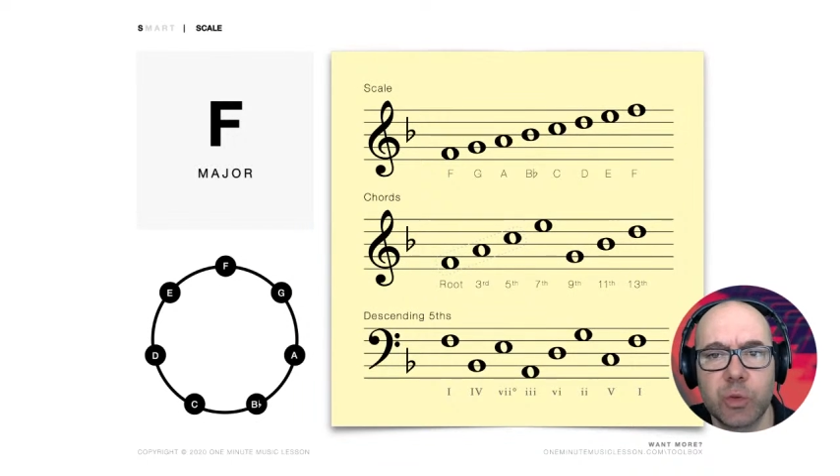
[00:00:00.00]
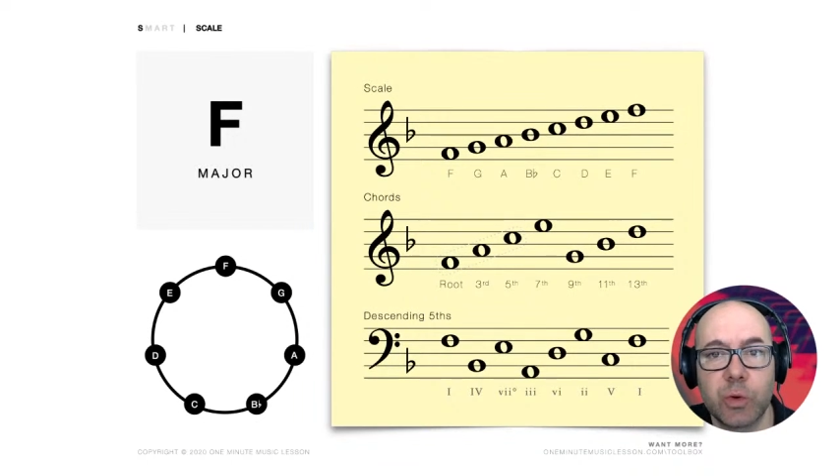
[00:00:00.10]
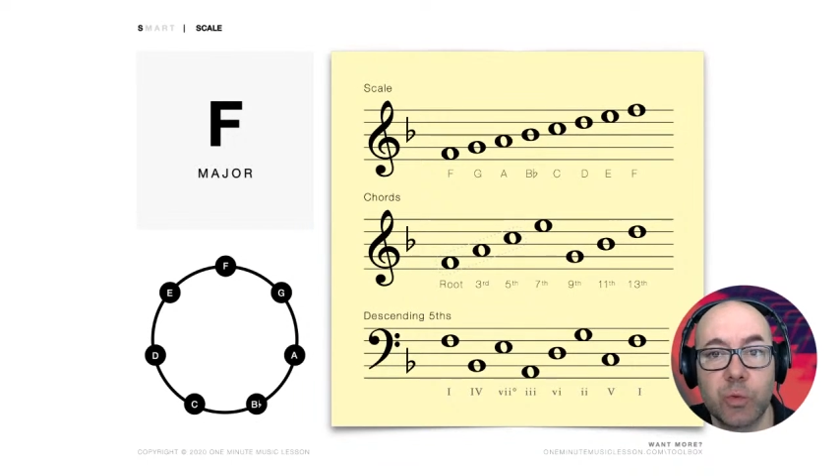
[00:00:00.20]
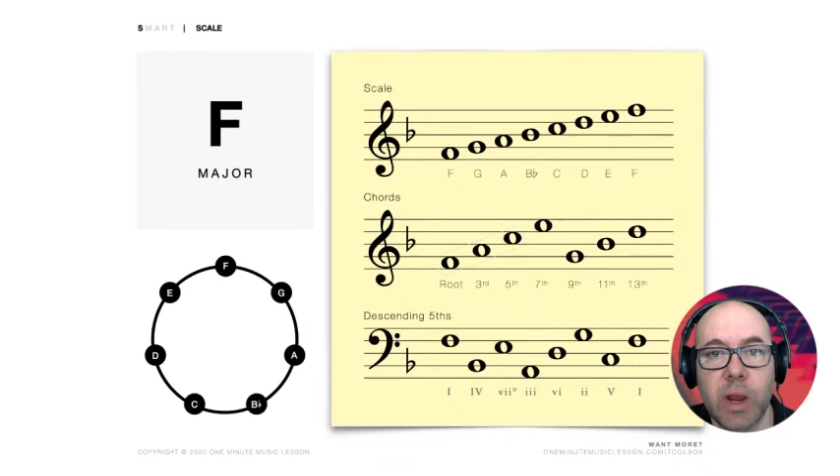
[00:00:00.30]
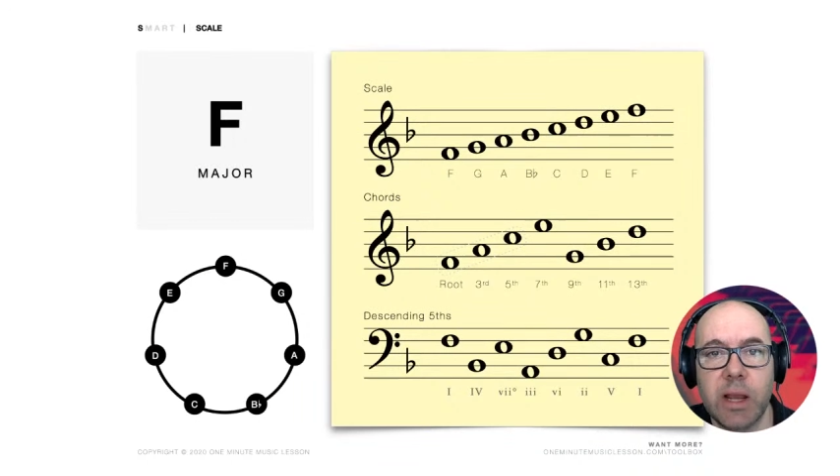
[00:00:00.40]

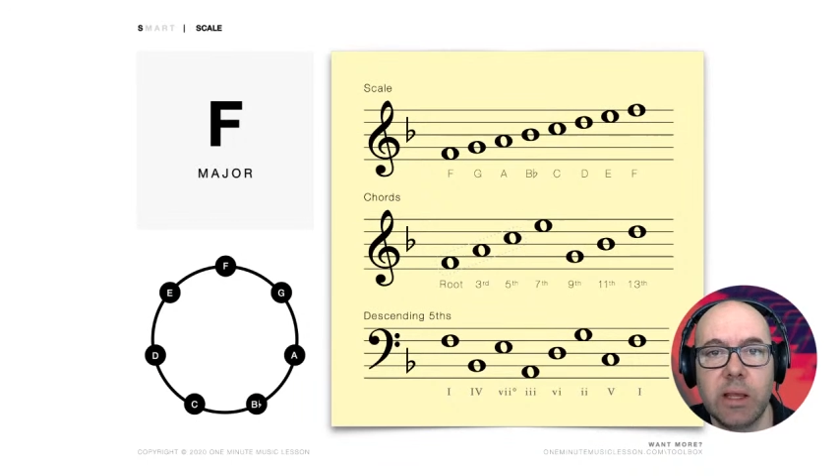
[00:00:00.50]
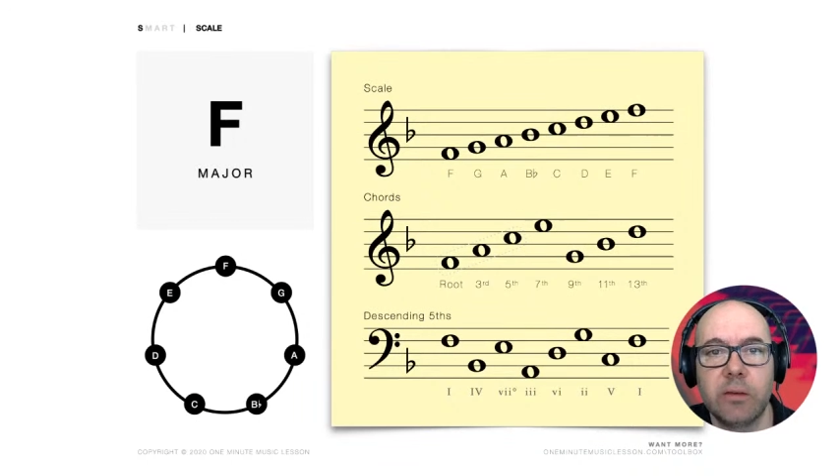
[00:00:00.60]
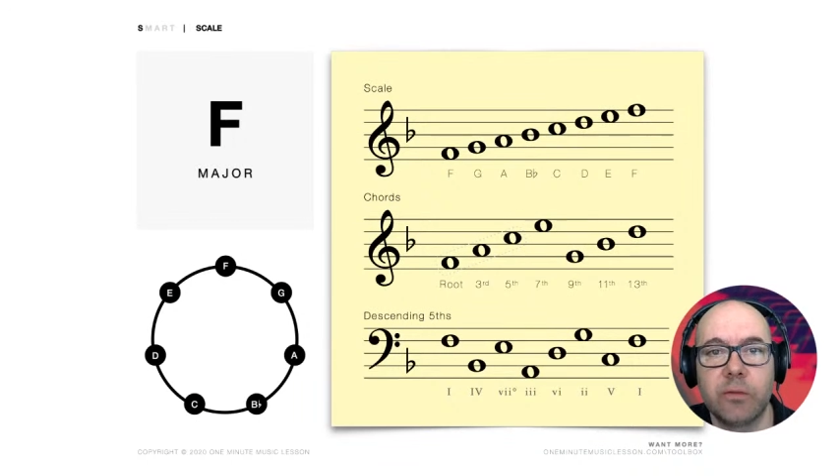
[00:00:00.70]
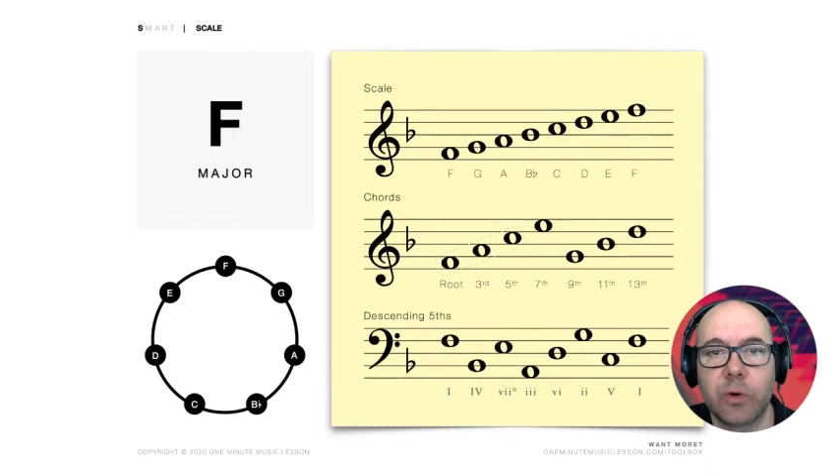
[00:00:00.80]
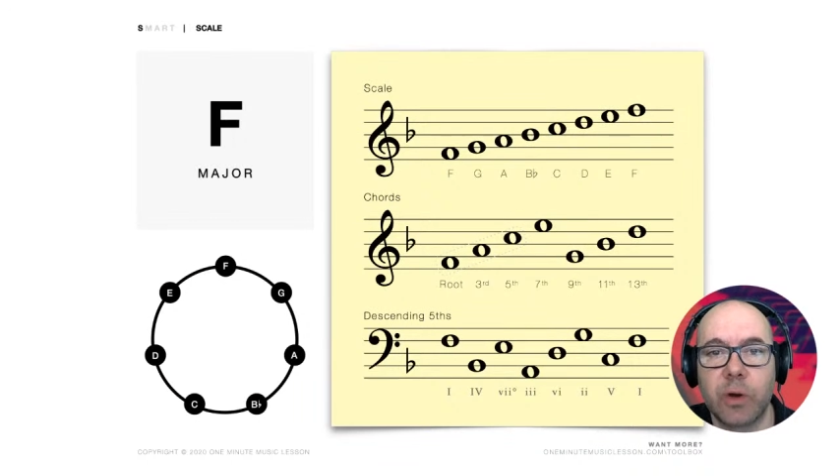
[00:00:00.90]
We're ready
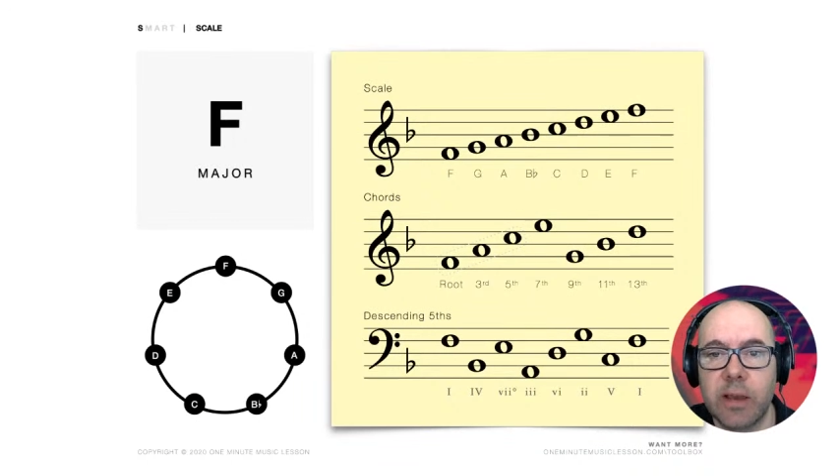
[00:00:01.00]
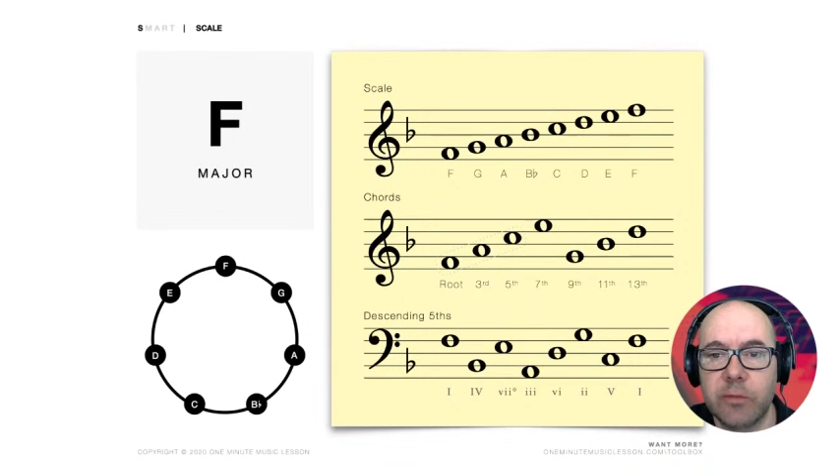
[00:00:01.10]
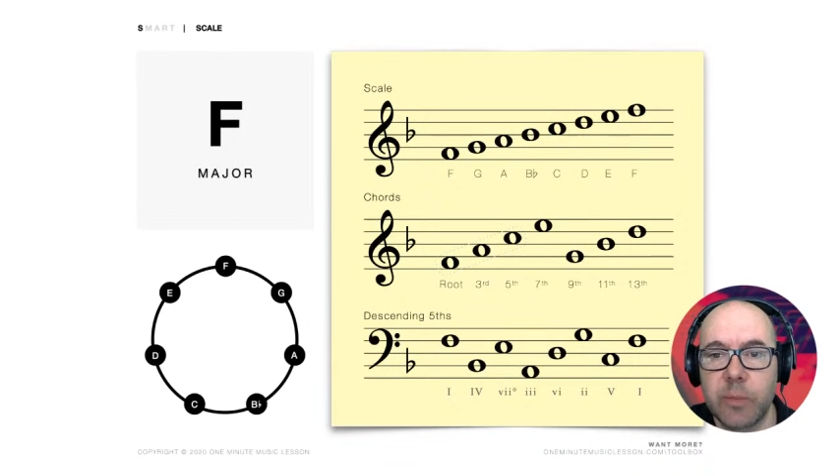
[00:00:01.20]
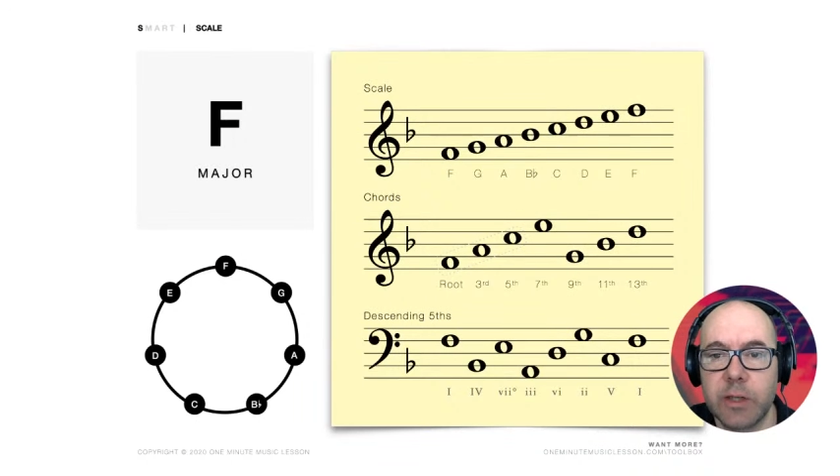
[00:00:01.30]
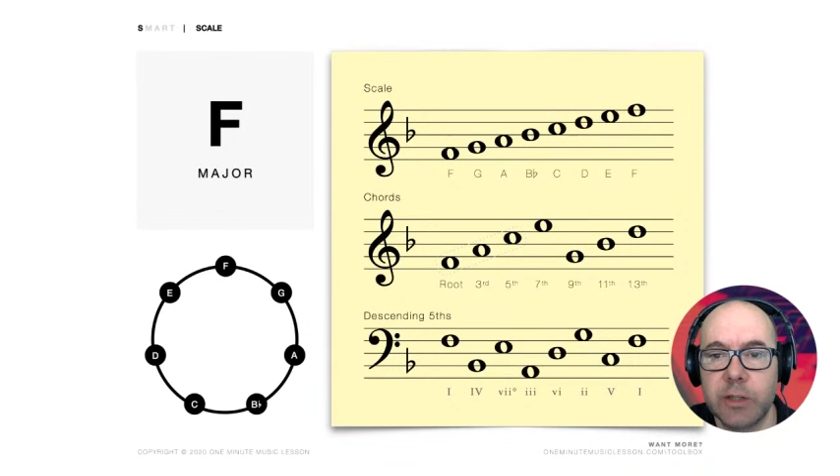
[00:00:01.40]
for
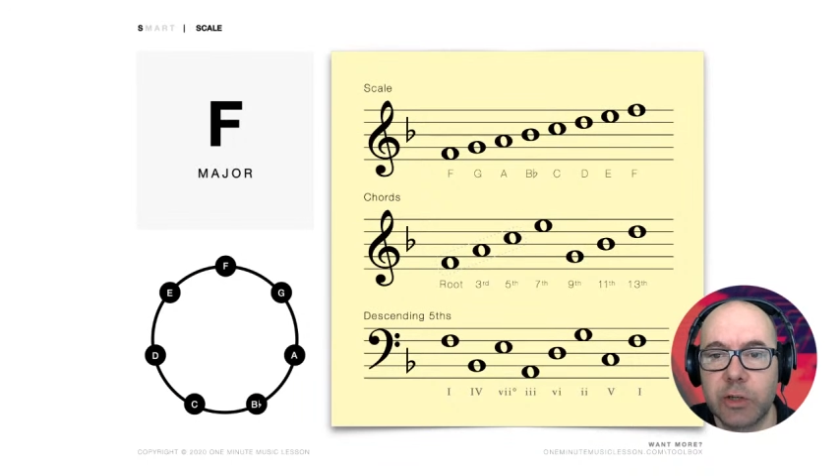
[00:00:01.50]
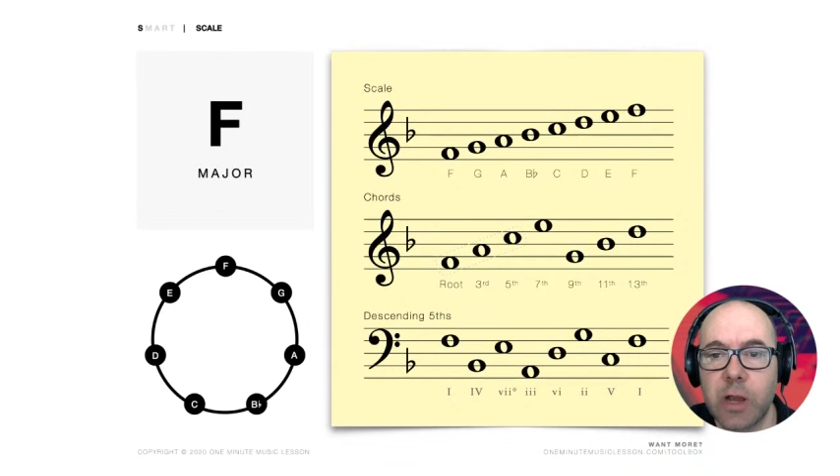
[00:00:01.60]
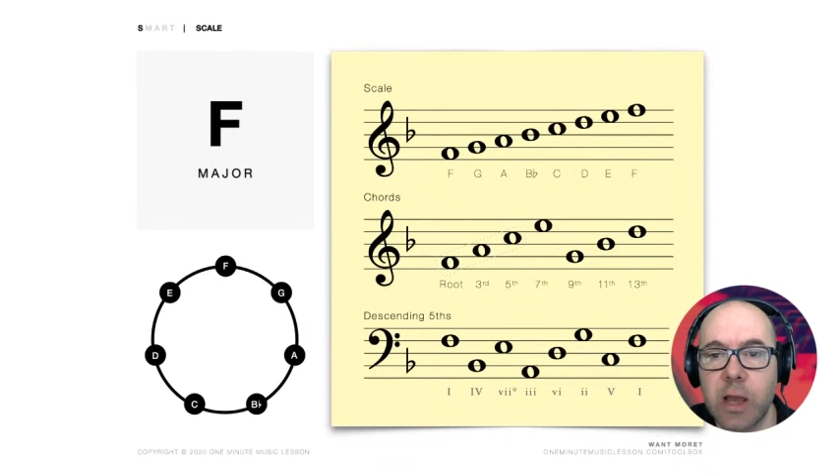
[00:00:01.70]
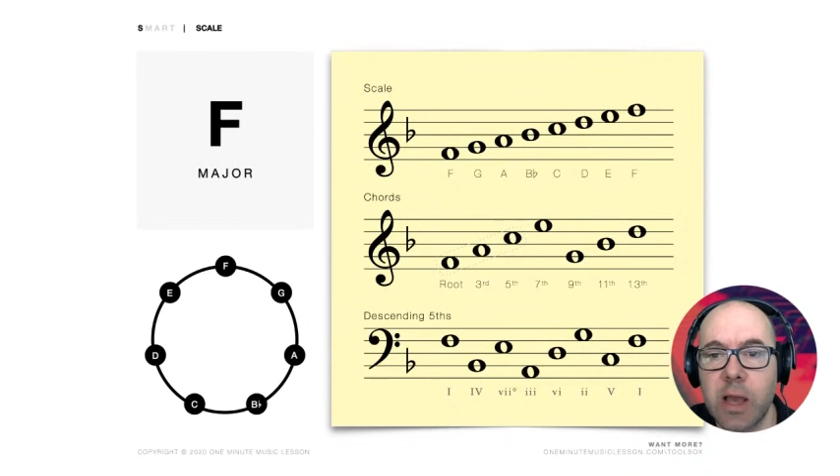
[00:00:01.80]
F major.